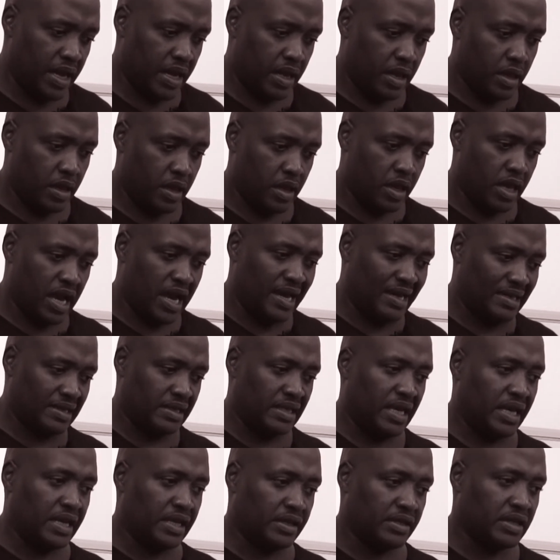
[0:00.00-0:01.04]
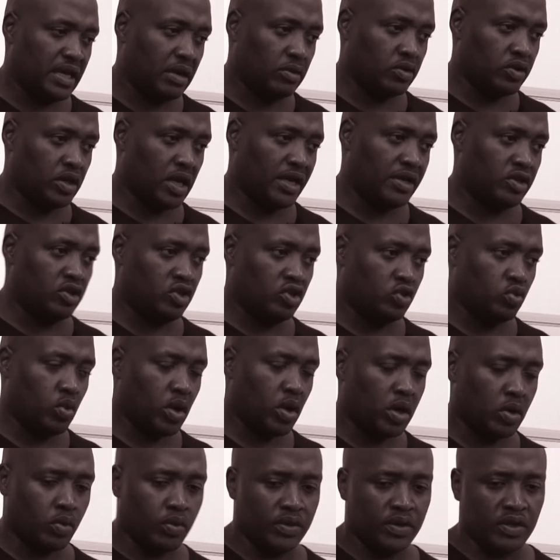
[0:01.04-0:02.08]
younger days, I used to
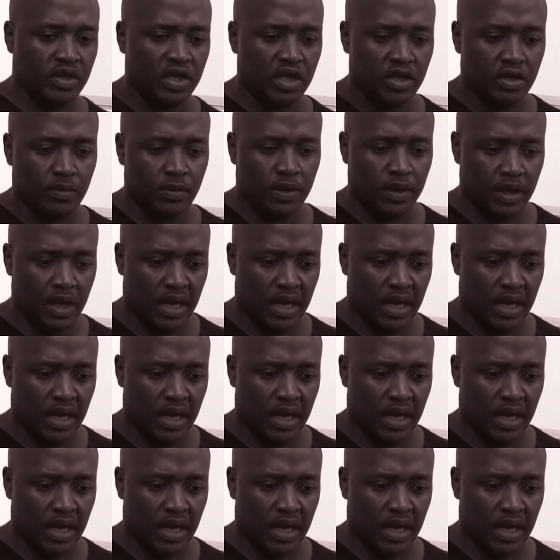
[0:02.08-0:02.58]
work with a gentleman,